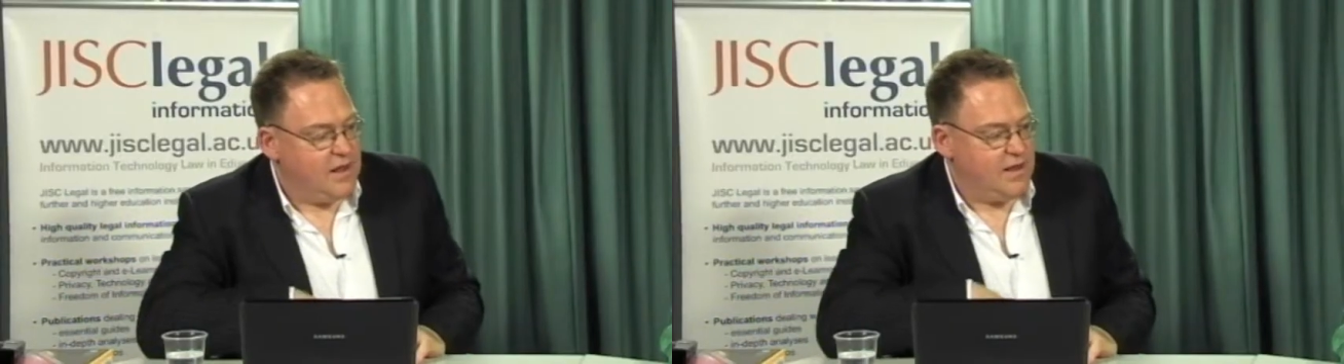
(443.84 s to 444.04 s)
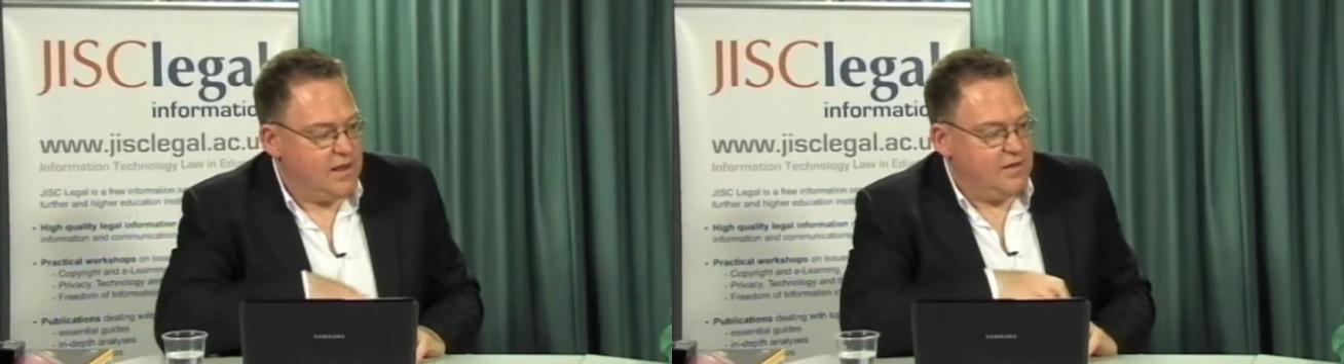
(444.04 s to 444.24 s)

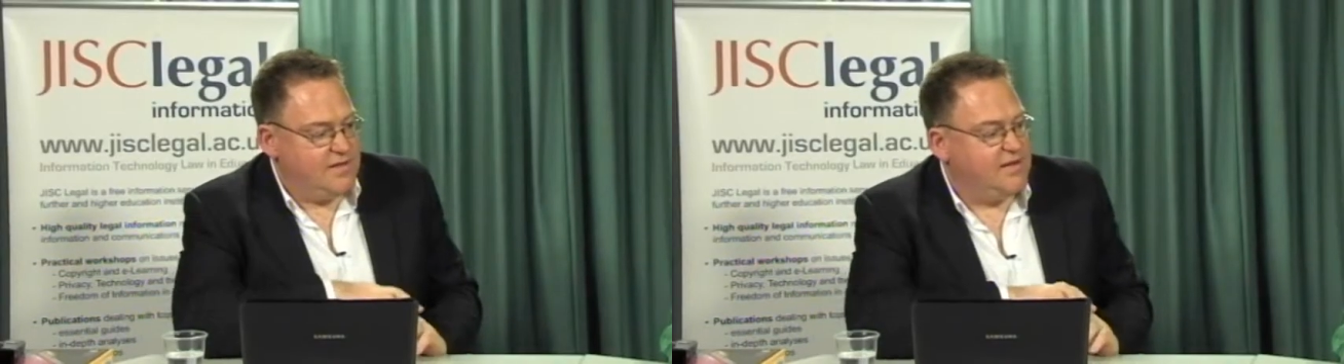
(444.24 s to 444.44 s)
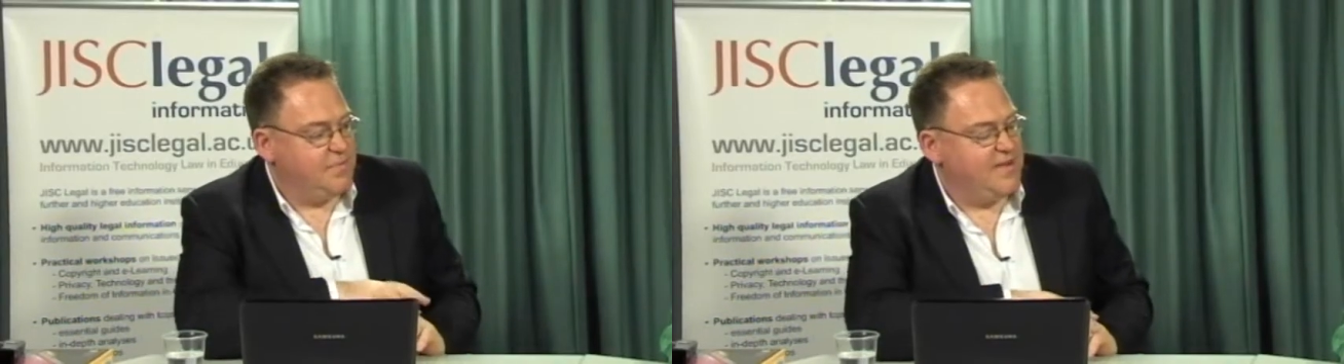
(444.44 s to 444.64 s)
The
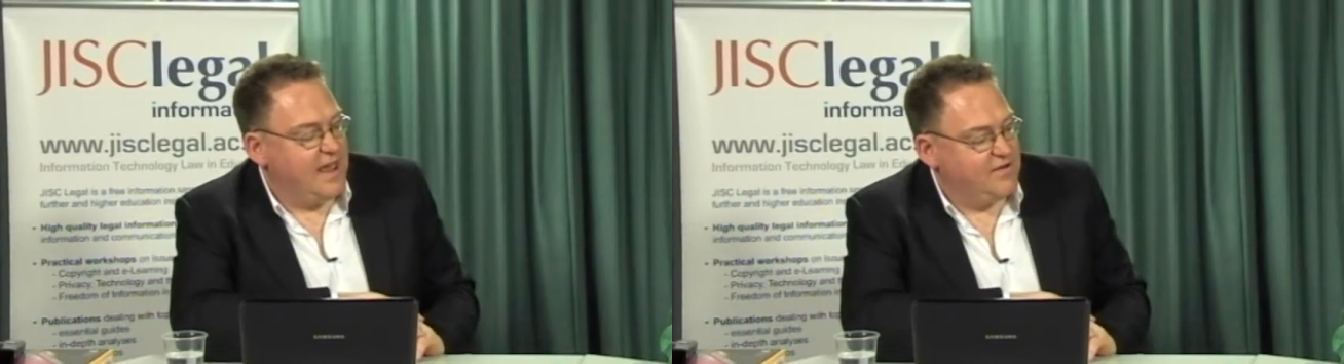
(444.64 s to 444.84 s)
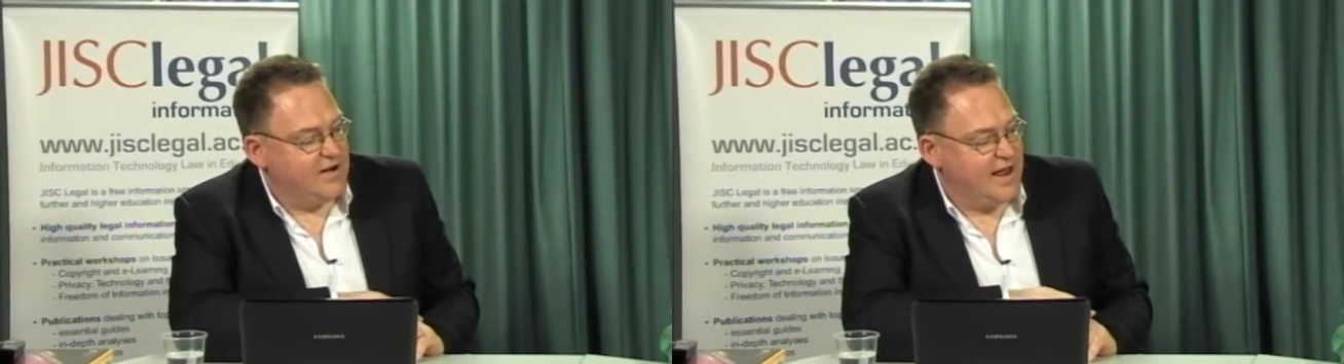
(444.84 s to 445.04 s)
Data
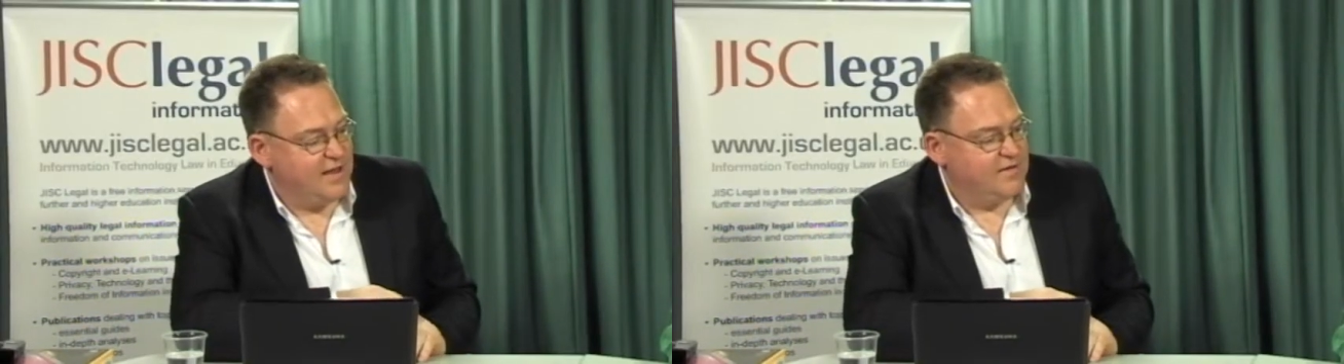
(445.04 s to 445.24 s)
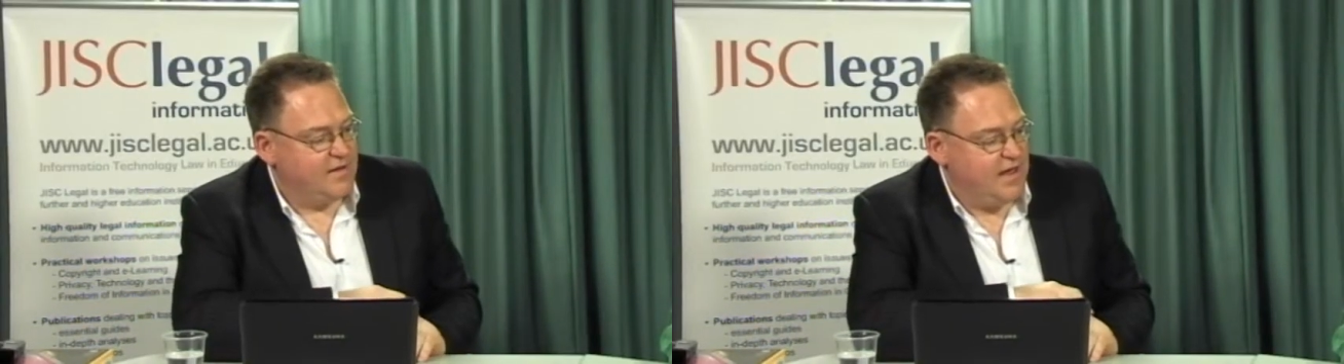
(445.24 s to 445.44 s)
Protection
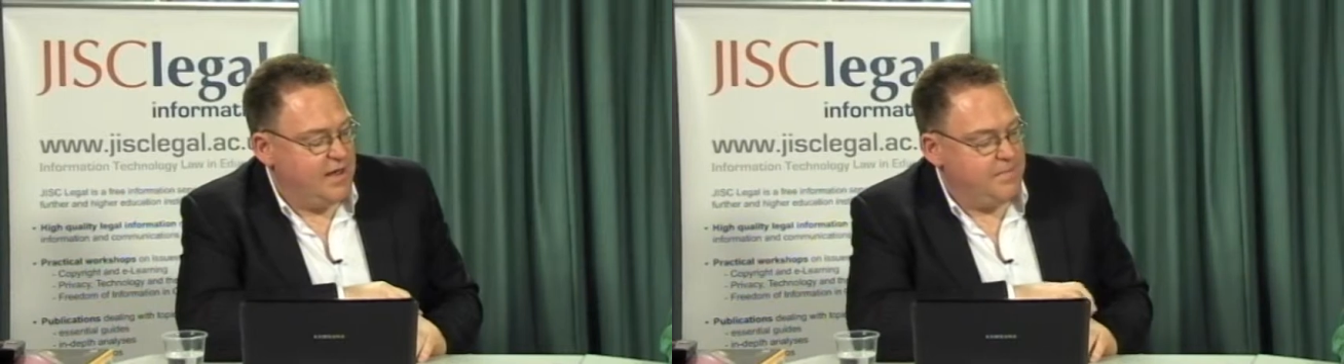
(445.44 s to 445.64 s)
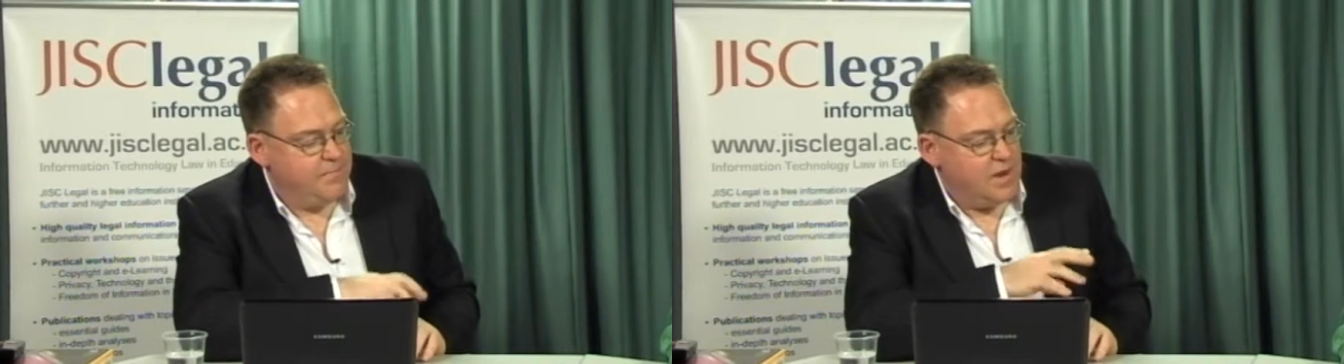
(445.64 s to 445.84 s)
Act,
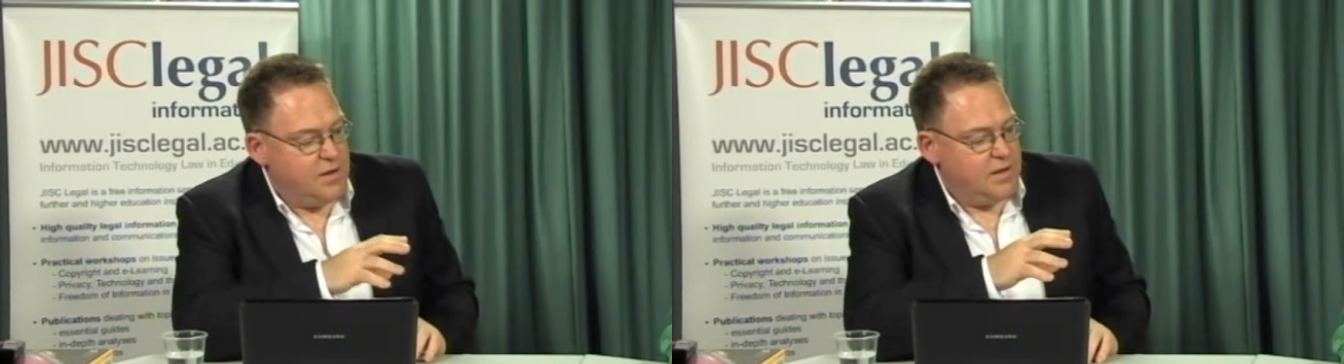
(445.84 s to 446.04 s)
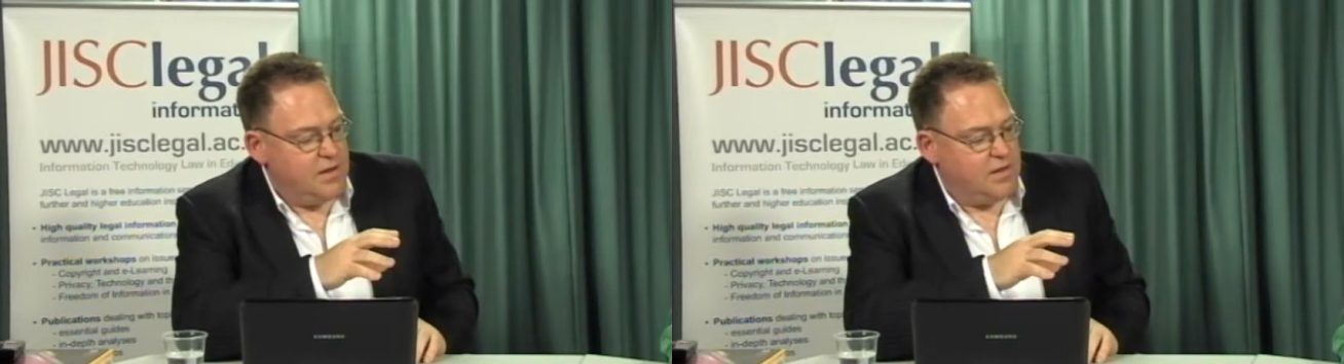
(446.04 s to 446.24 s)

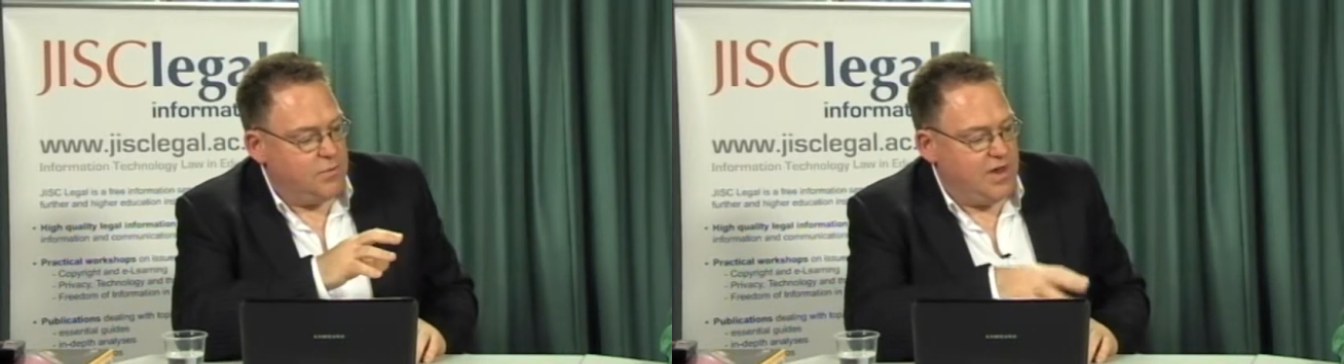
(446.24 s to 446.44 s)
the